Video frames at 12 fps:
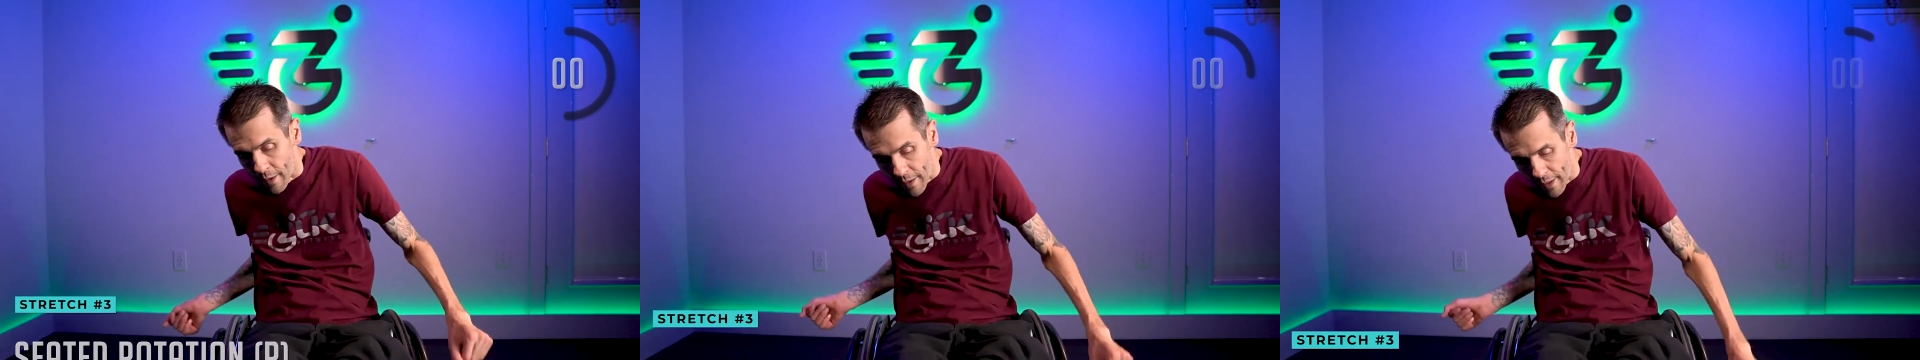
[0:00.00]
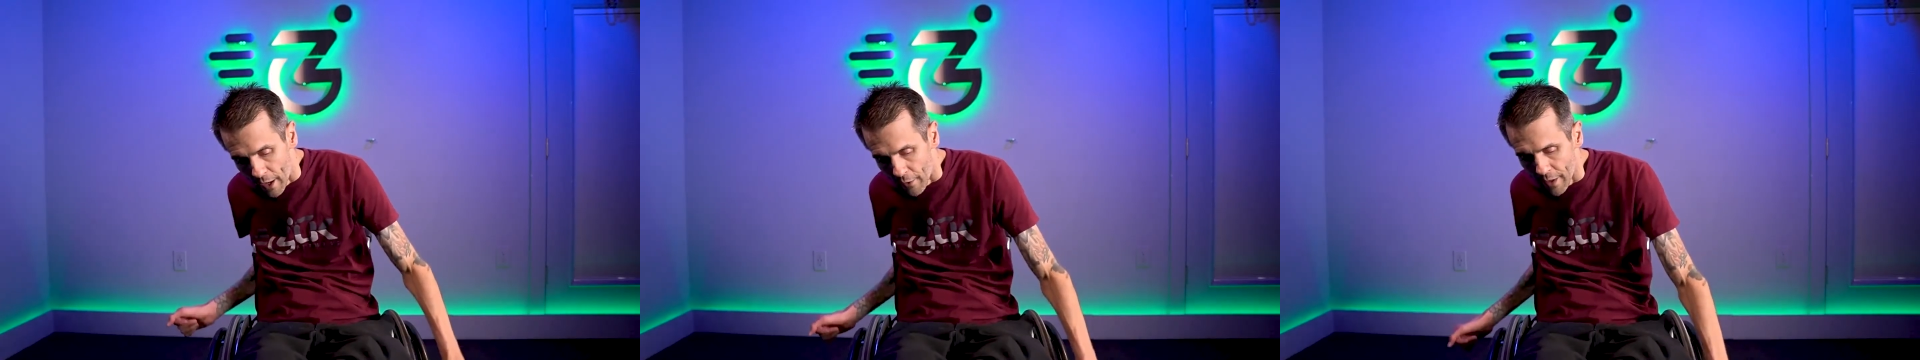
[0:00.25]

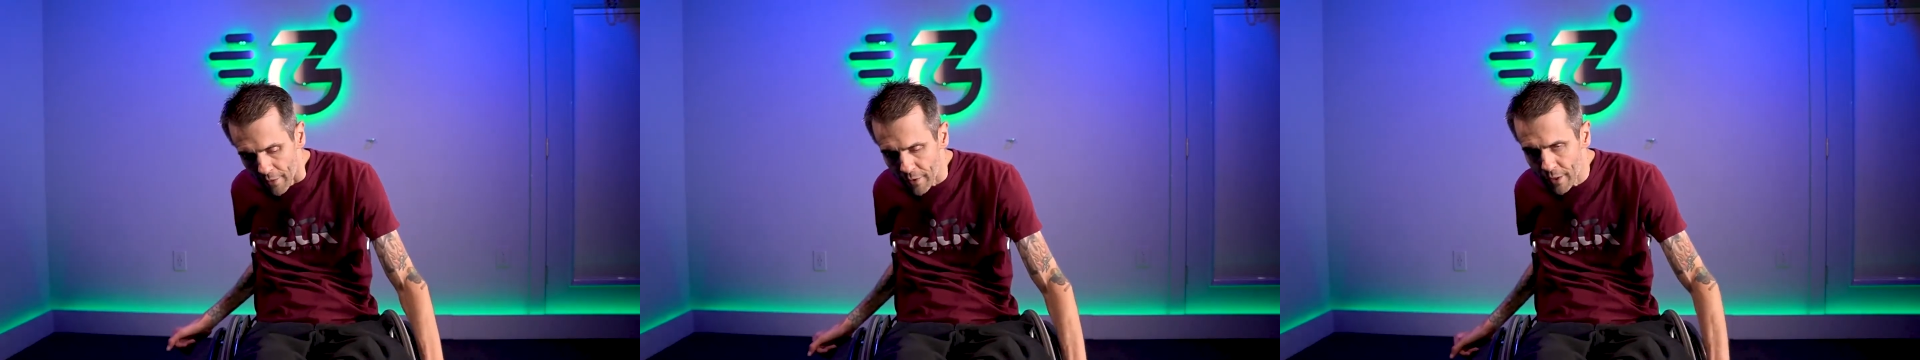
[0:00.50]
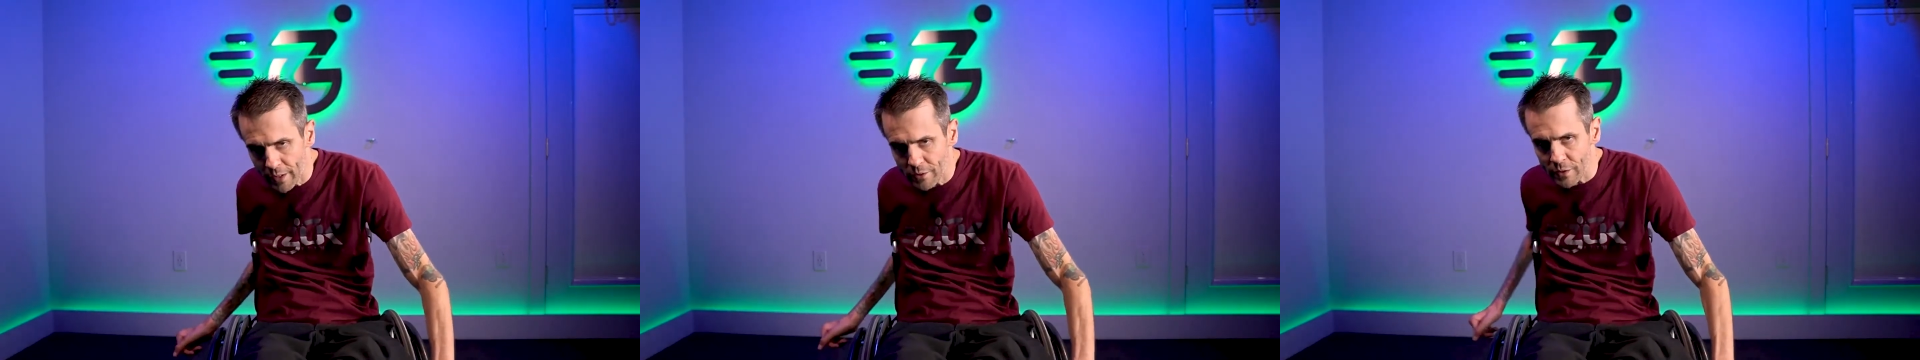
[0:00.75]
Now another
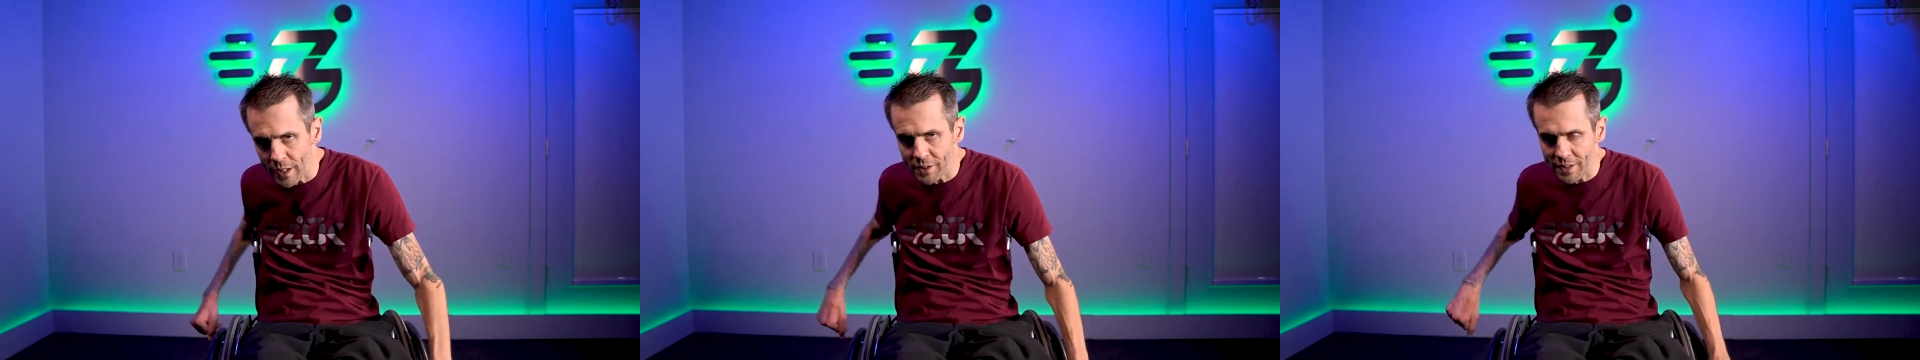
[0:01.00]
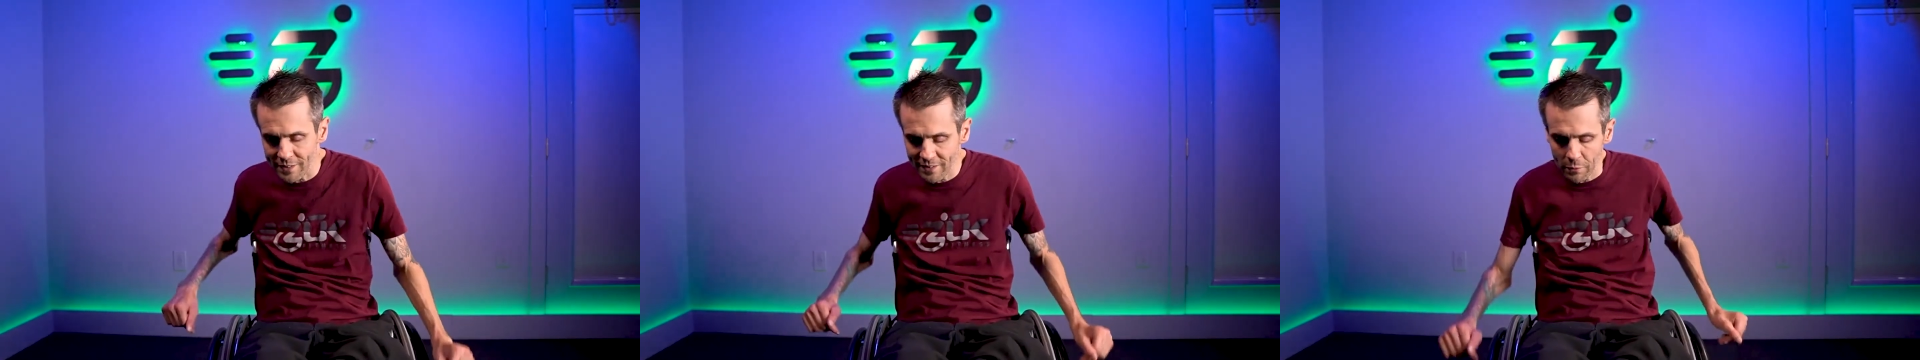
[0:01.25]
good stretch
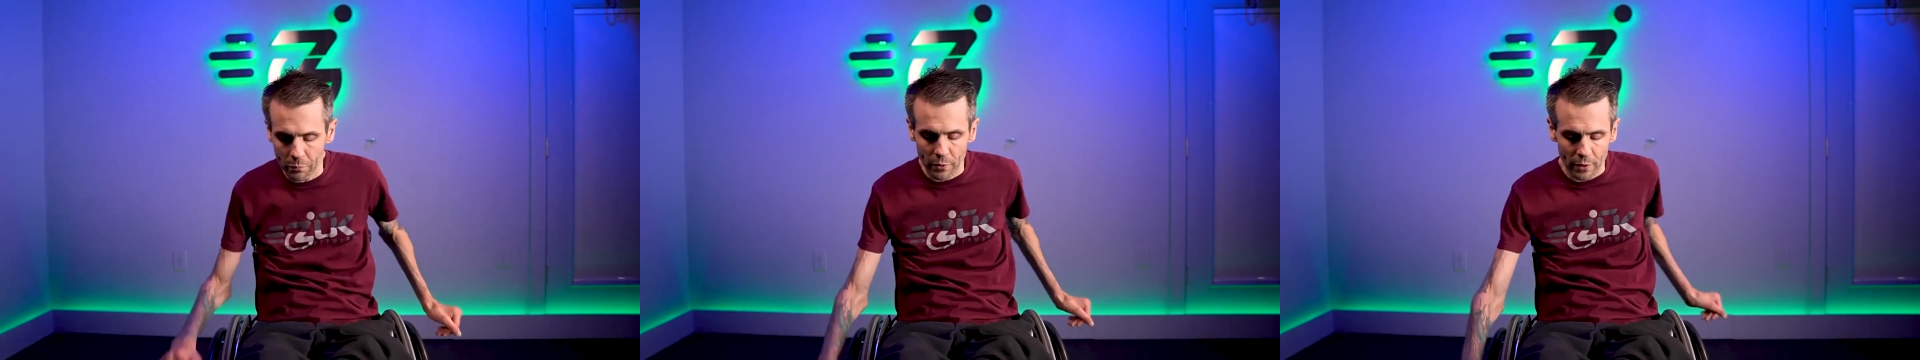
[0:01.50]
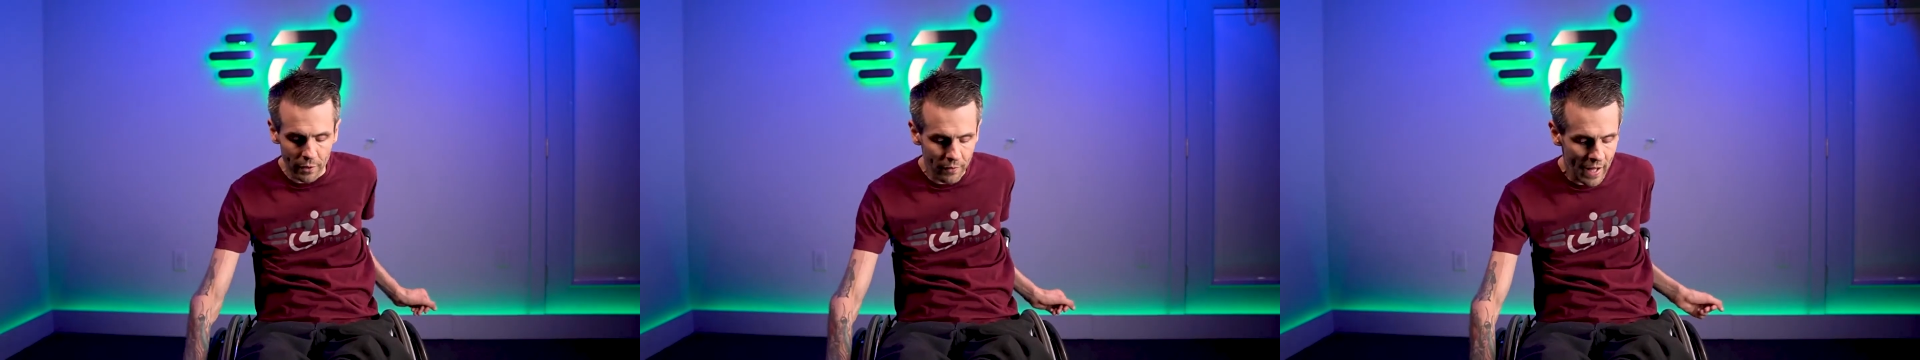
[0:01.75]
that's
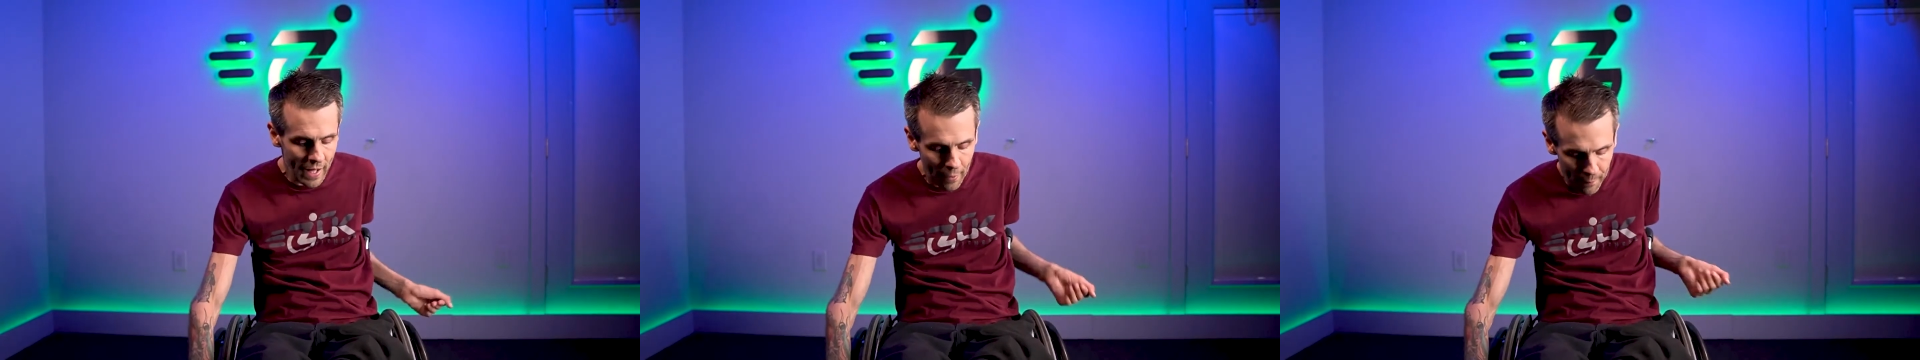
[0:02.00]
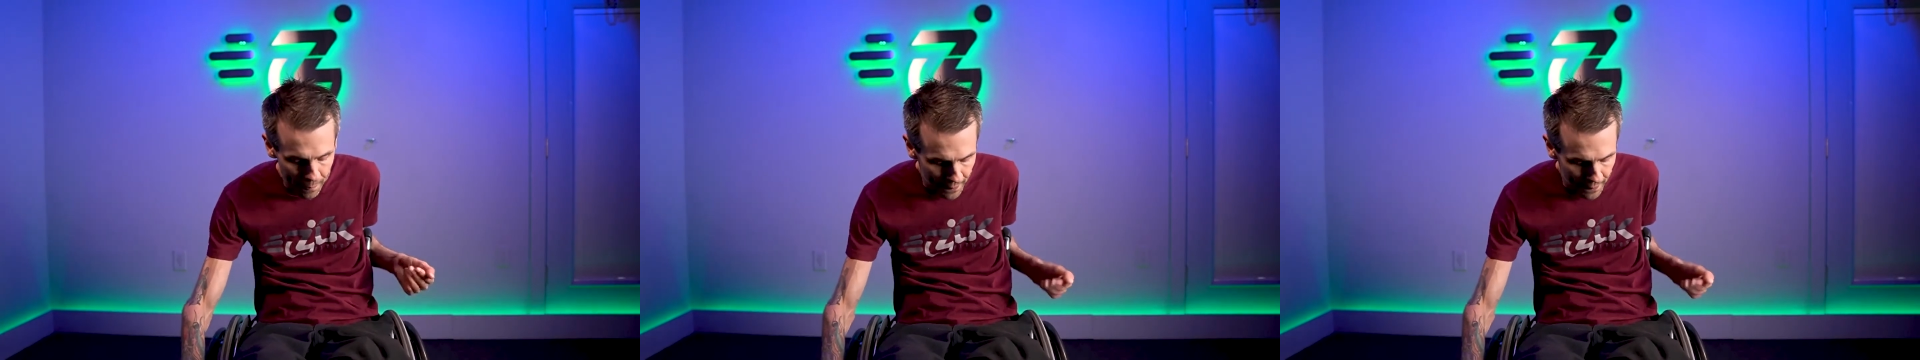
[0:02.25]
similar to that,